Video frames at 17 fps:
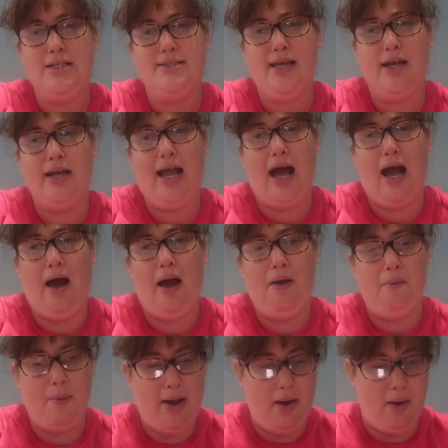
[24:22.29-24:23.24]
yeah, I
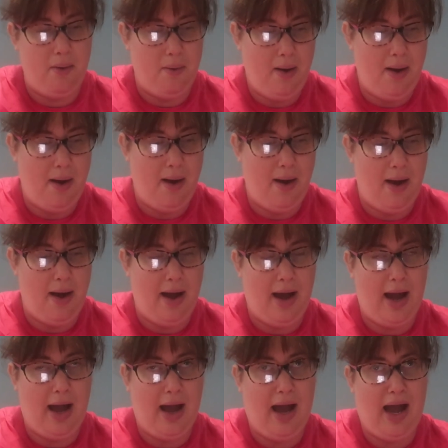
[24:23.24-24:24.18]

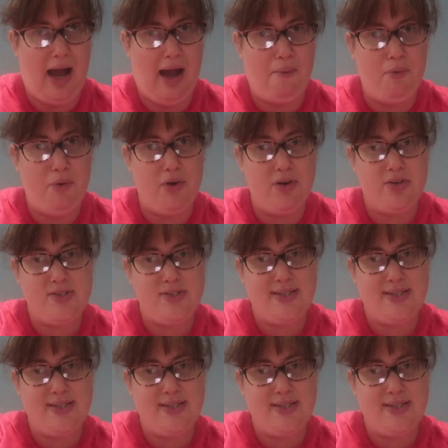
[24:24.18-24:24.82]
would